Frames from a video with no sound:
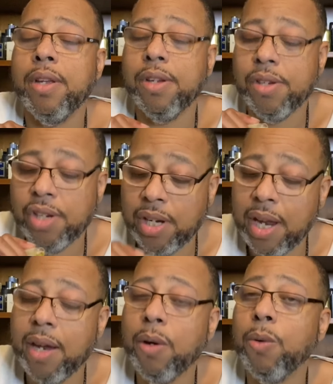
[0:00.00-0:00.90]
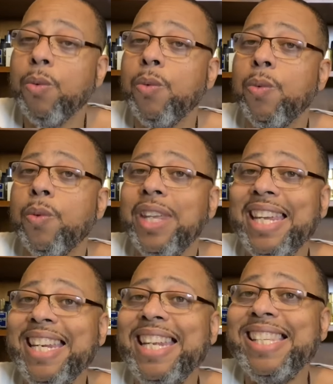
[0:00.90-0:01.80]
Chanel, the
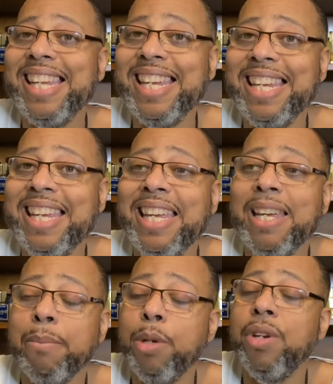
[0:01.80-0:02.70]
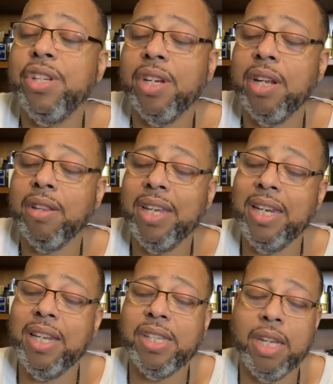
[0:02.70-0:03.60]
EDT, Bleu de Chanel, the
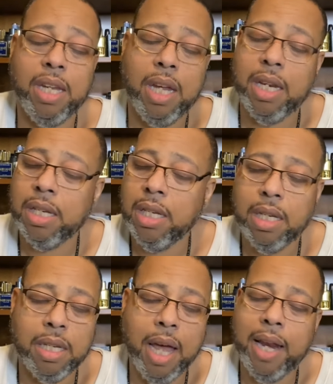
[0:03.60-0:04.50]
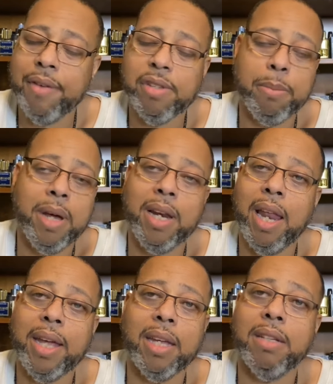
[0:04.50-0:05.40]
EDT, and not have somebody
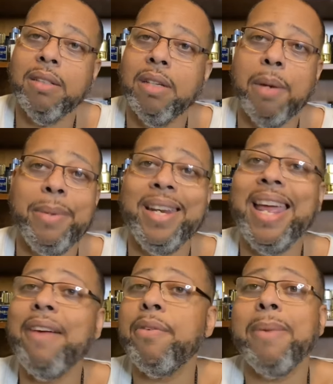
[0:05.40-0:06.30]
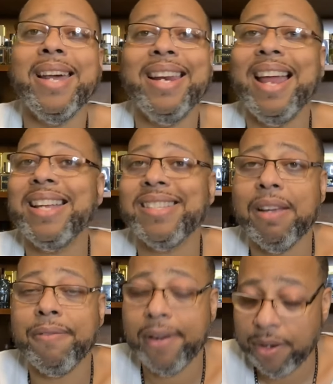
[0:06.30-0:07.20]
like it. I mean, everybody likes
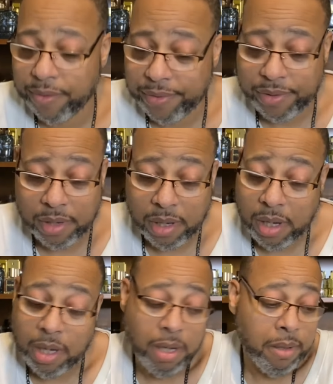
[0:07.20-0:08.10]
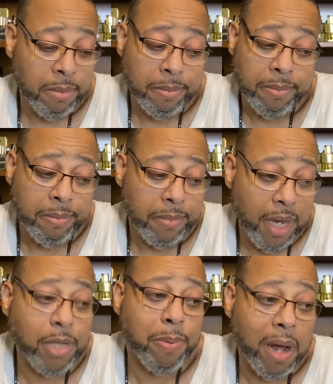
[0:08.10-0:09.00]
that fragrance.
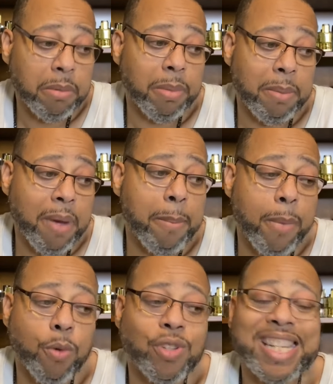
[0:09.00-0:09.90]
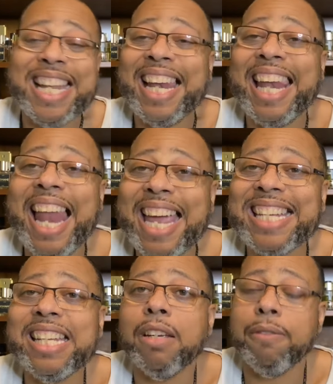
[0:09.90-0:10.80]
It's probably my most
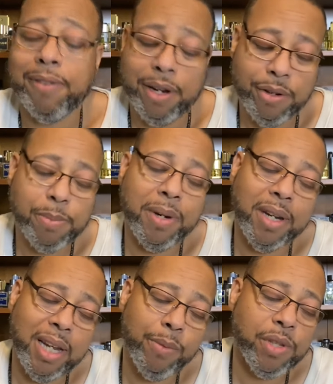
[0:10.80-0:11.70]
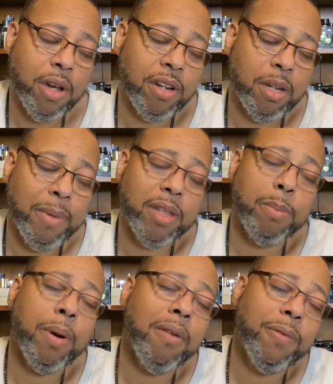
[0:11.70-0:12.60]
liked fragrance, but again, we're talking about the
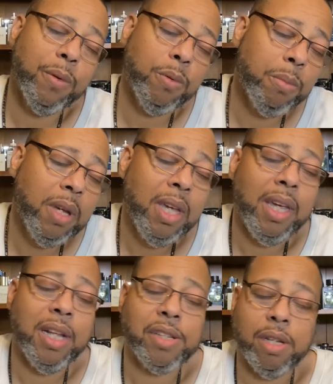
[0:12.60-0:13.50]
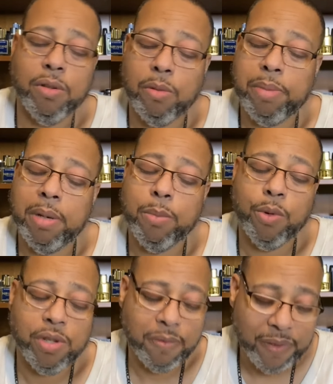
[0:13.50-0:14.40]
parfum. It's a little bit
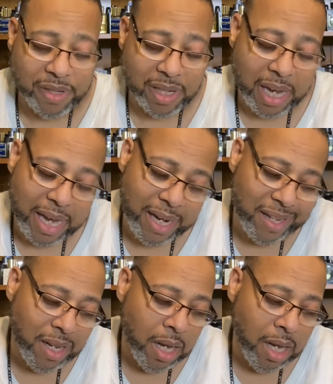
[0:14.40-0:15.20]
more sophisticated.